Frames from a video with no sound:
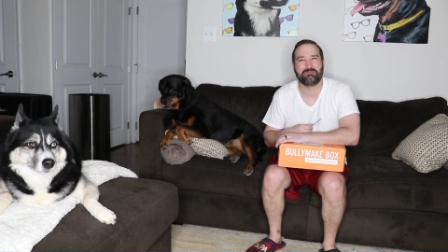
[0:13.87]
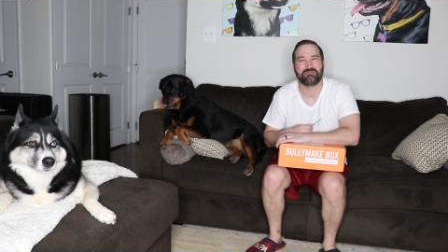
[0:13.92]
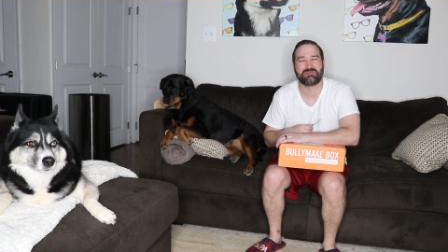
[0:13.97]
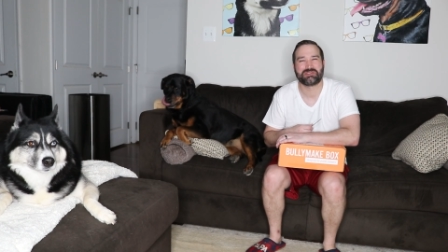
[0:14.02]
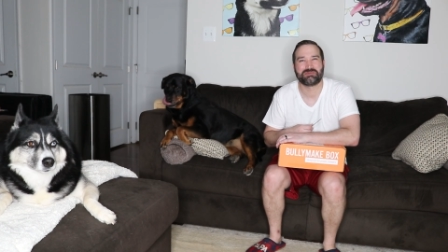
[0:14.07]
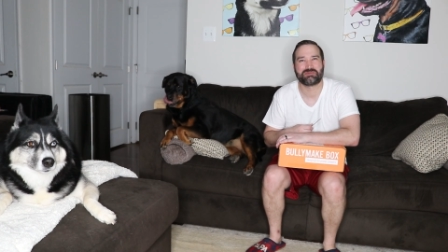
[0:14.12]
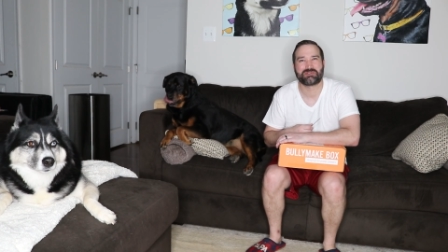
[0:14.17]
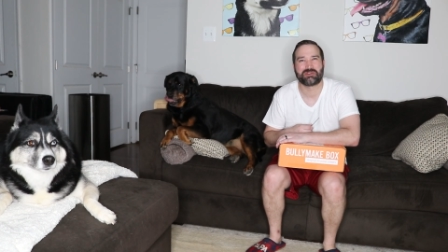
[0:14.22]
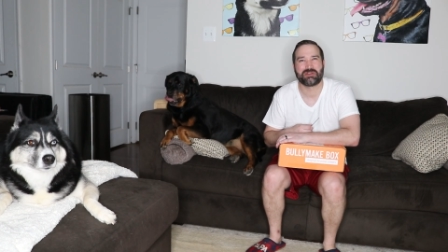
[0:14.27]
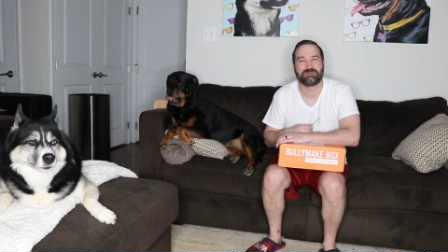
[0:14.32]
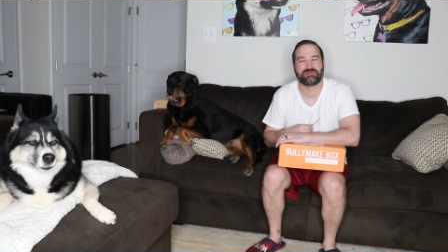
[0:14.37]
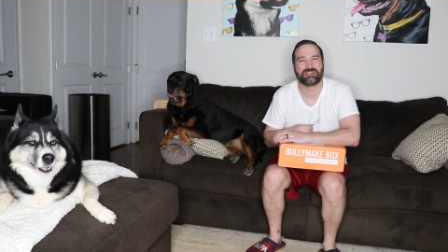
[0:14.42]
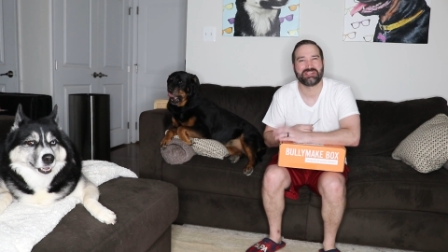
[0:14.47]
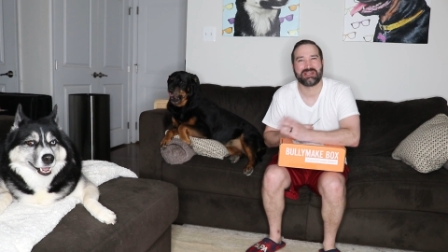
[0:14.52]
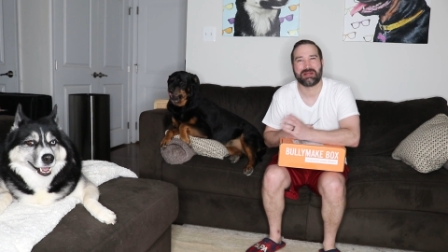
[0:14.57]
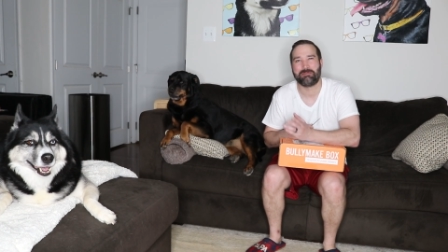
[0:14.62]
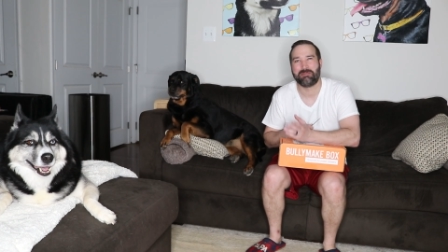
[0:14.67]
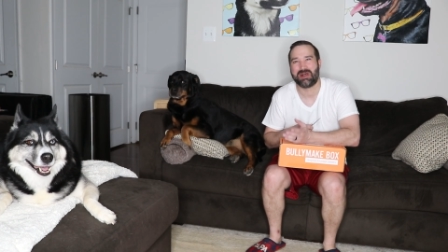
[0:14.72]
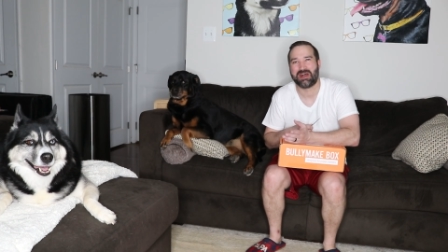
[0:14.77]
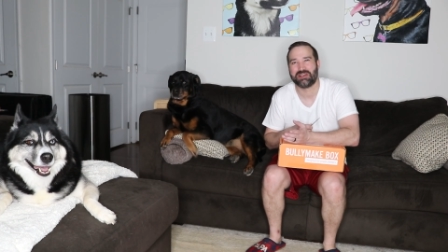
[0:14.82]
subscription.
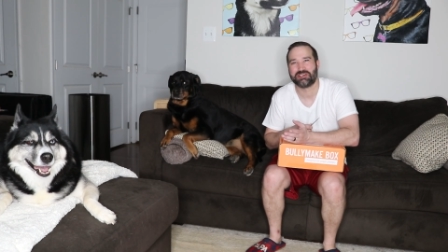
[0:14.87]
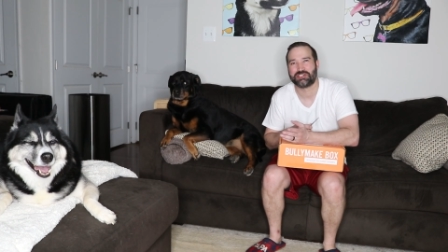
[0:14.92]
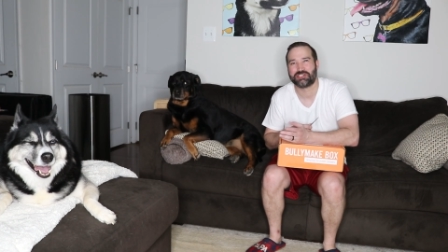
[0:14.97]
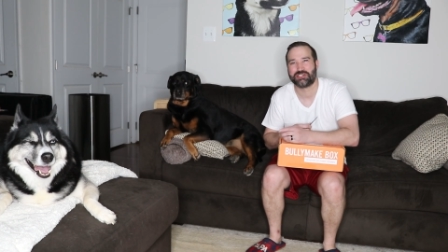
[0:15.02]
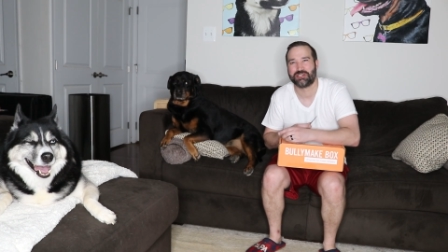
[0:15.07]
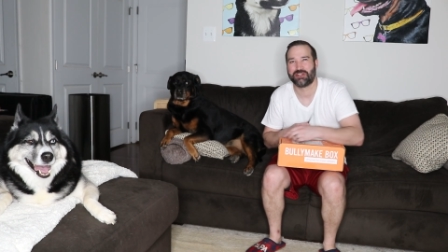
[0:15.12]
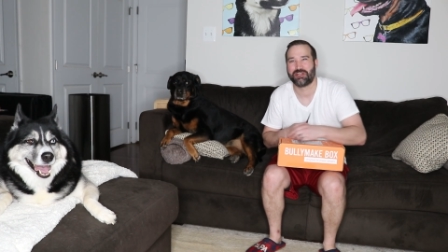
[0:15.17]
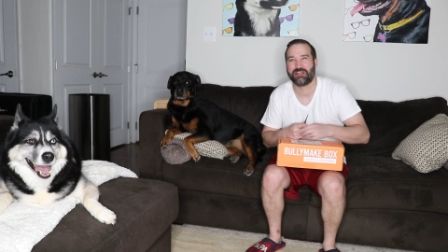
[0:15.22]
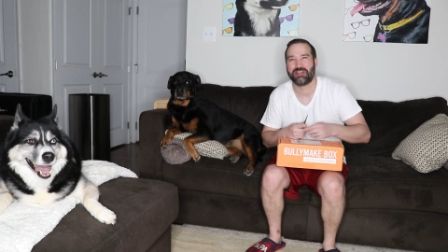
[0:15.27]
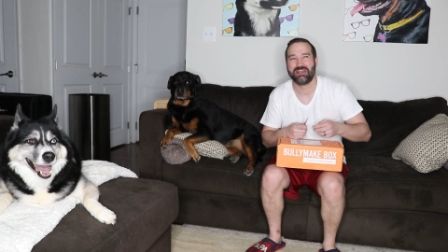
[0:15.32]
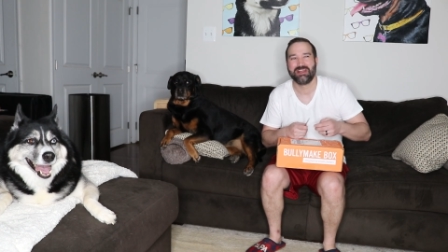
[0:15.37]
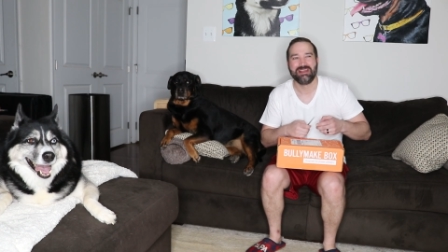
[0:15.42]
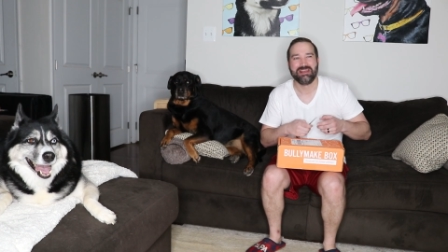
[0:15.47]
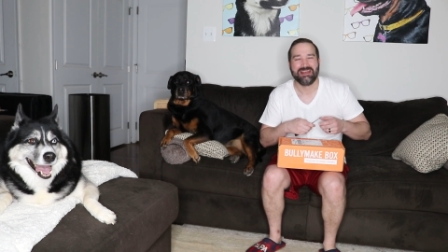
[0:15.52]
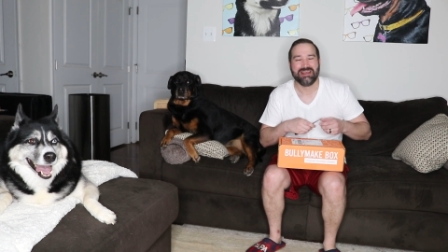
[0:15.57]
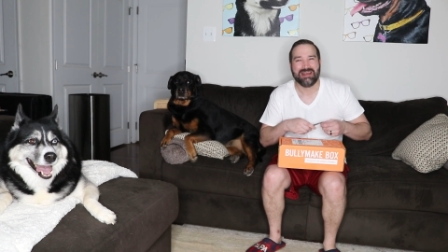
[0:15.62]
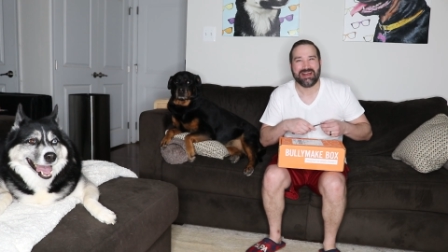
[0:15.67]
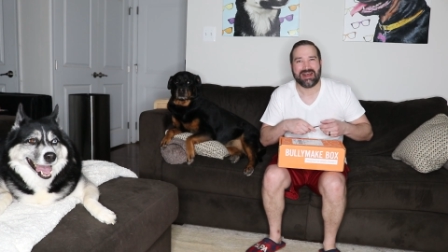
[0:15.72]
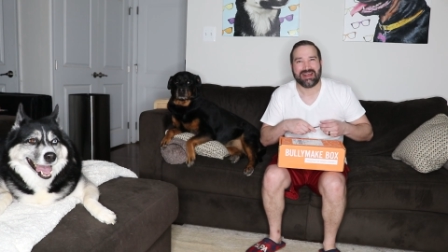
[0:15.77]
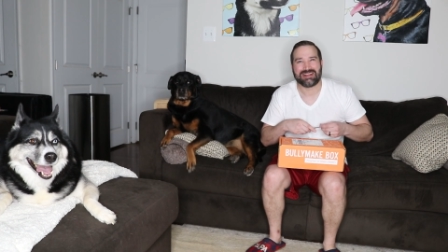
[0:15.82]
I'm not sure.
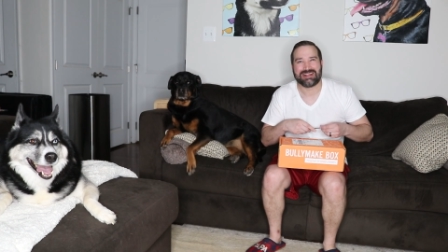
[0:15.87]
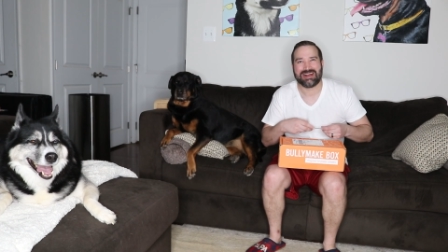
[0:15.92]
I